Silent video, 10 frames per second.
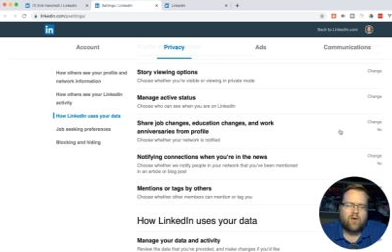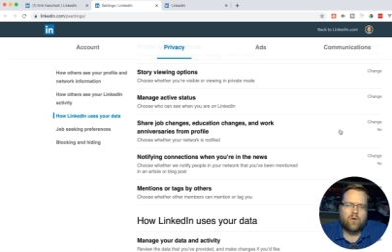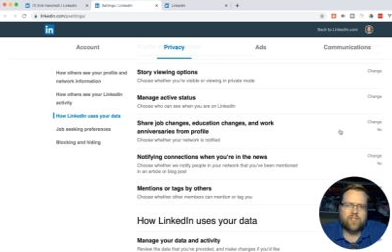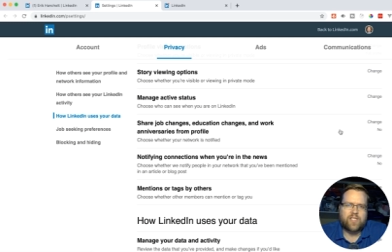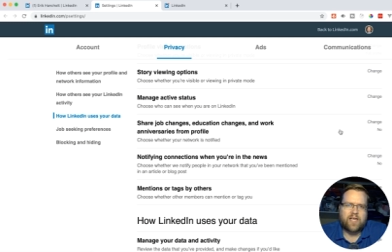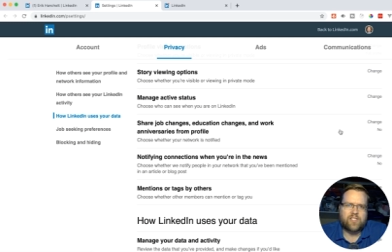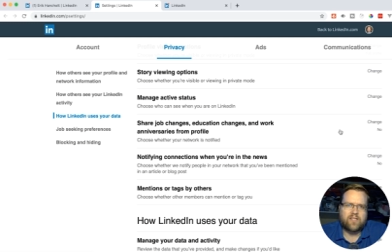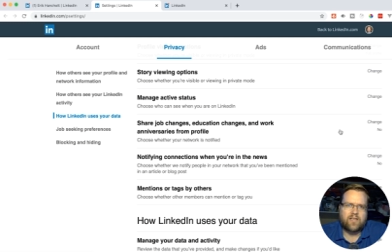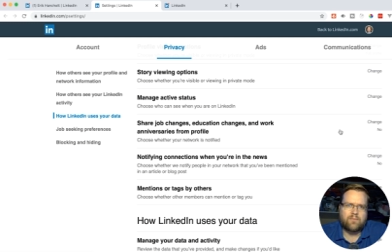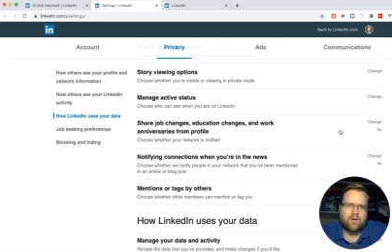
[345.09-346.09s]
or change
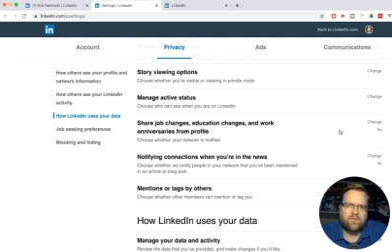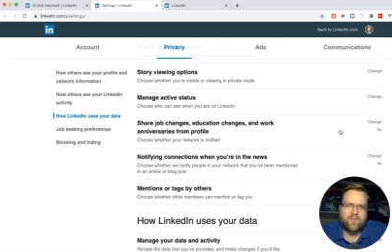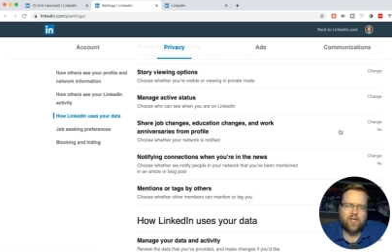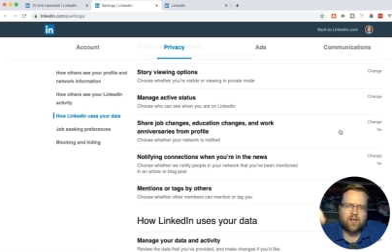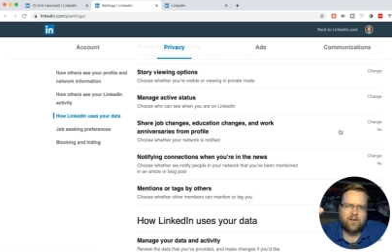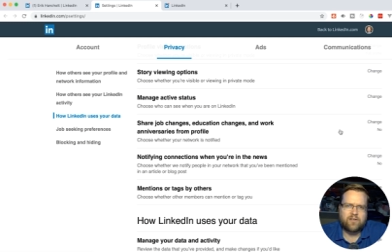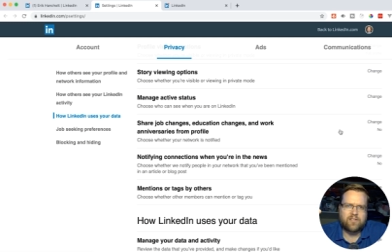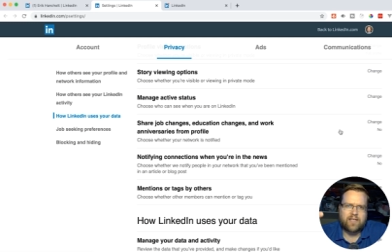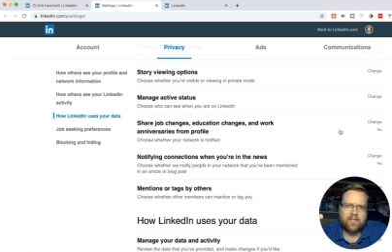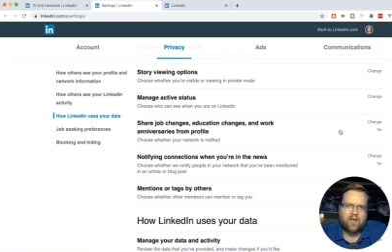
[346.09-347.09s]
the number of
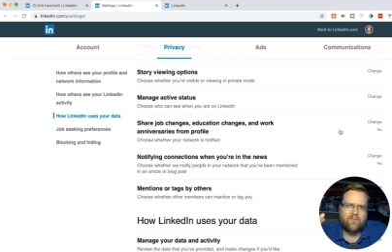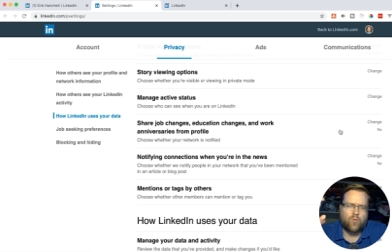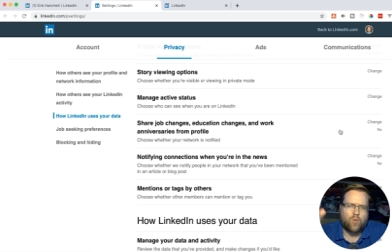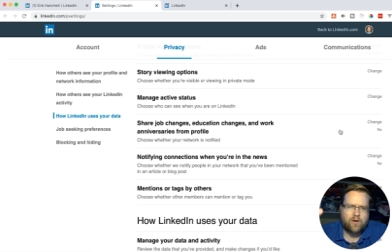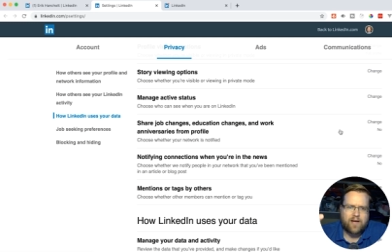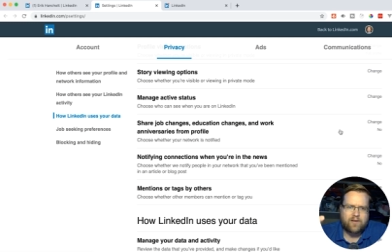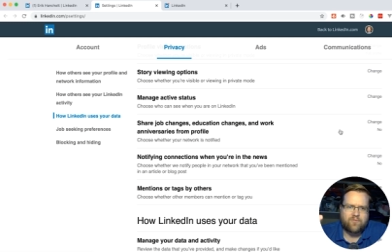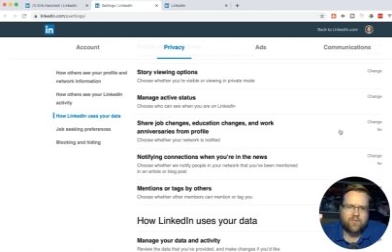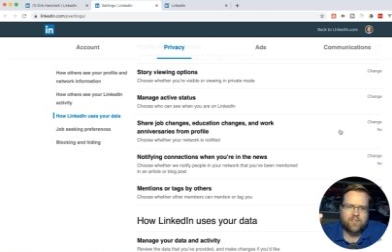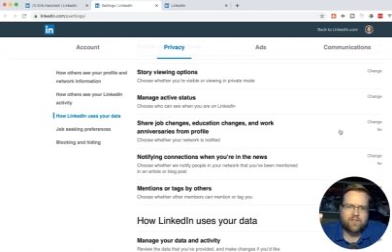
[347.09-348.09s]
years, like you have a work
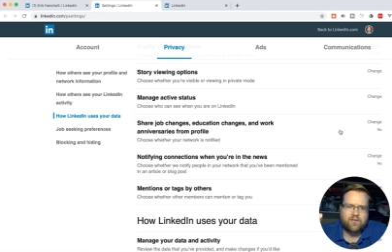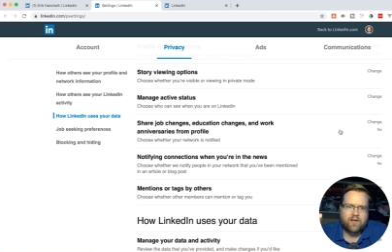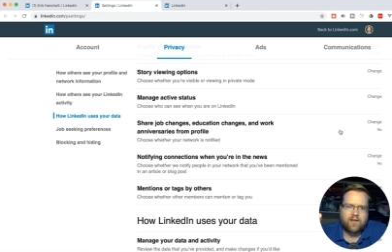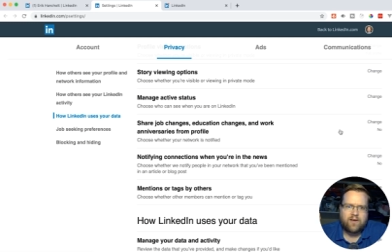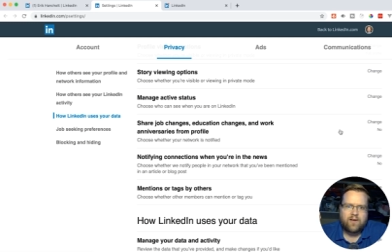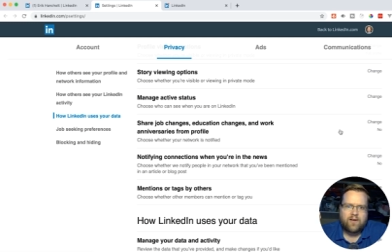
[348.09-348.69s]
anniversary,